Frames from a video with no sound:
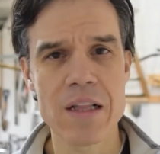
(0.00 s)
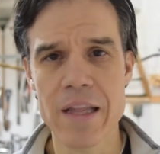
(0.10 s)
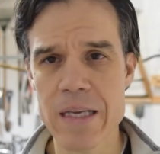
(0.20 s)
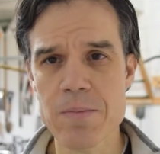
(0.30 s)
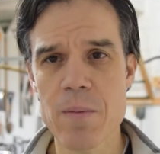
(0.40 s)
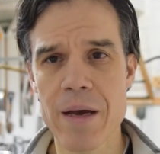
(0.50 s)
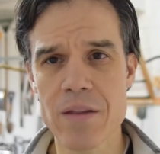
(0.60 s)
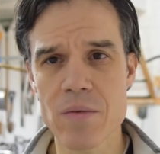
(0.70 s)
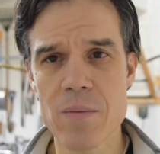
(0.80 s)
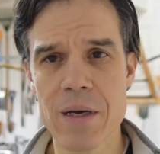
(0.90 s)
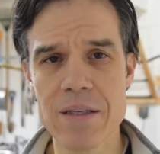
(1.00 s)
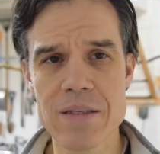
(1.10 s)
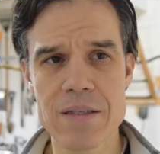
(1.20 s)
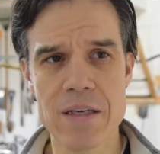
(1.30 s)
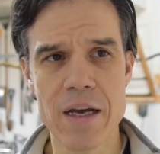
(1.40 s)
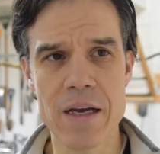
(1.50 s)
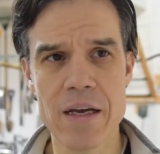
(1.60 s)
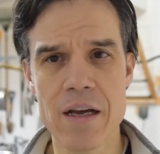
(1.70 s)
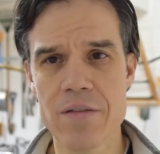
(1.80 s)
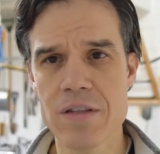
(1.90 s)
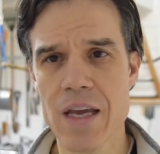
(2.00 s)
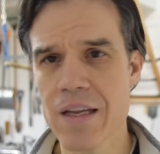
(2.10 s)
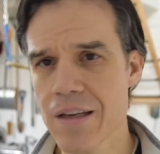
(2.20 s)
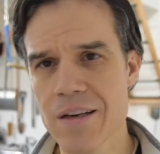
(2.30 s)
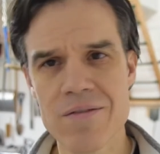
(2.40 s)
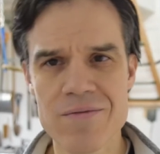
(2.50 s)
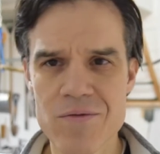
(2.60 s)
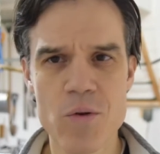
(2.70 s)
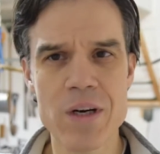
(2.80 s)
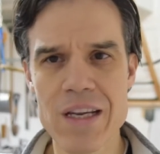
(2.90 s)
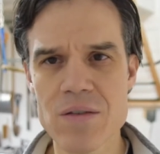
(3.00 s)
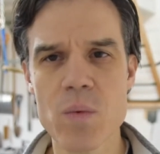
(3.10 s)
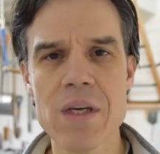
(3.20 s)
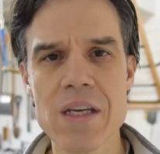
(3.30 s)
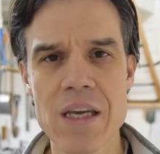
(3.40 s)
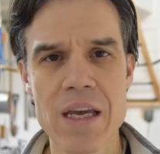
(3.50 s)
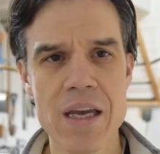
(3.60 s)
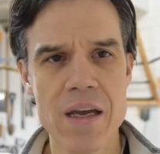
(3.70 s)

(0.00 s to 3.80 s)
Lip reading: last me about 3 months of skating, 4 days a week,